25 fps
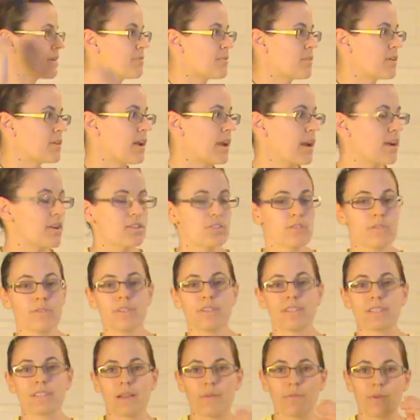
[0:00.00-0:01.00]
for hair
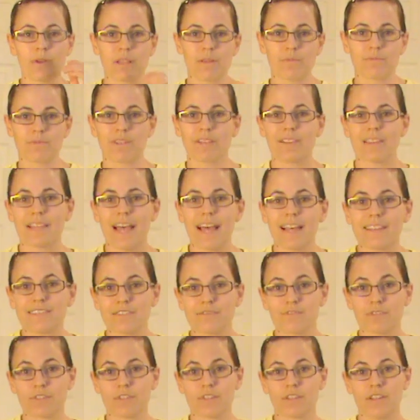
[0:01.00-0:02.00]
toys, I want them to last
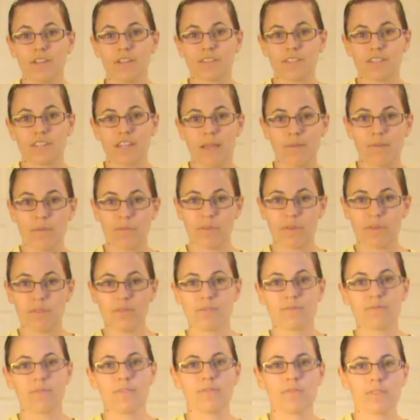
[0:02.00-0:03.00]
for a long time and be
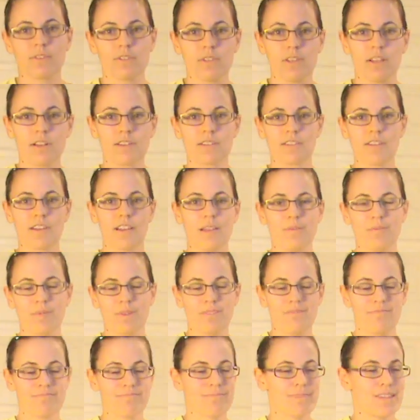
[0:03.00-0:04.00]
useful for a long time,
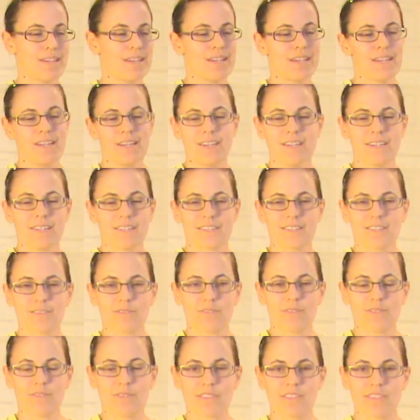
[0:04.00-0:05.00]
and just don't
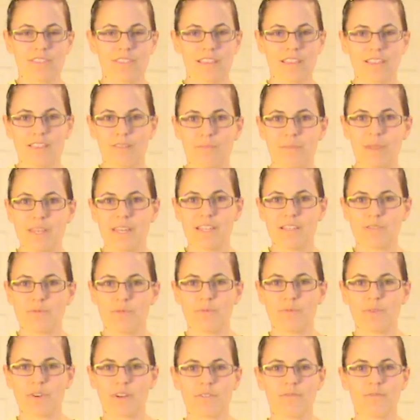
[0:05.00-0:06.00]
think the minis will
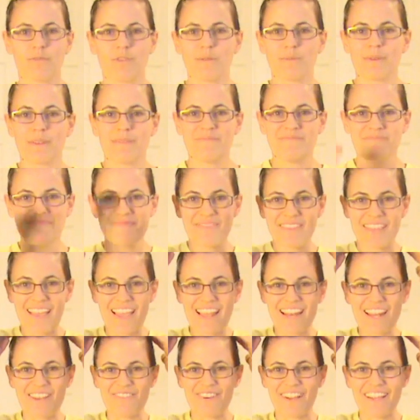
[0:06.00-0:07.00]
work for me.
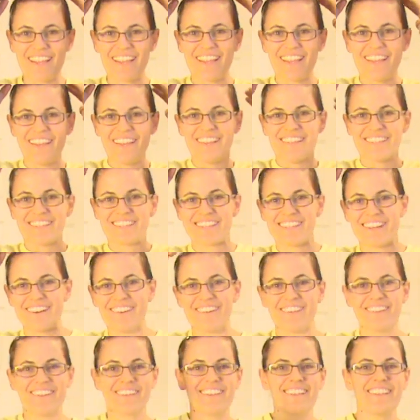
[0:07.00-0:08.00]
Anyway,
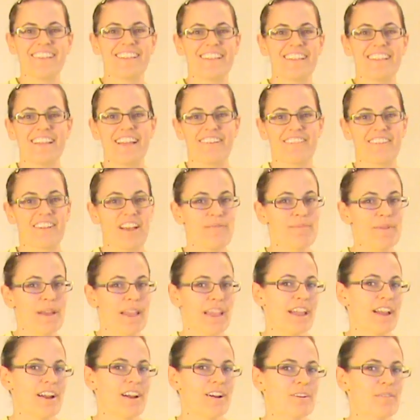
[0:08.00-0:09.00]
so got my
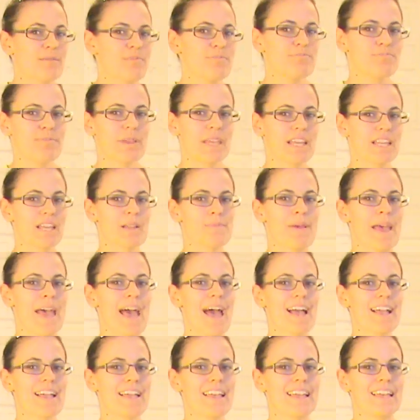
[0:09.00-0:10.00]
hair pinned
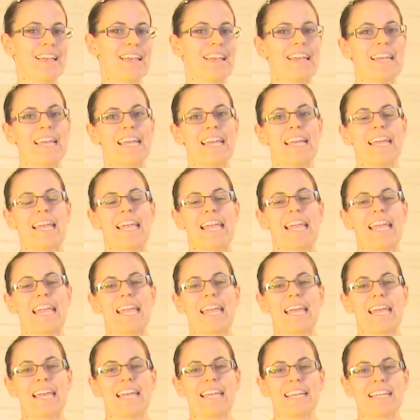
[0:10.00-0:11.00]
back
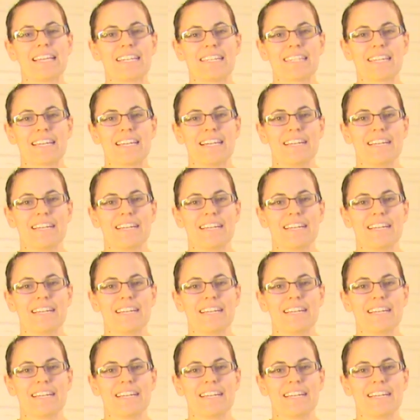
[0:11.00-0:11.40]
and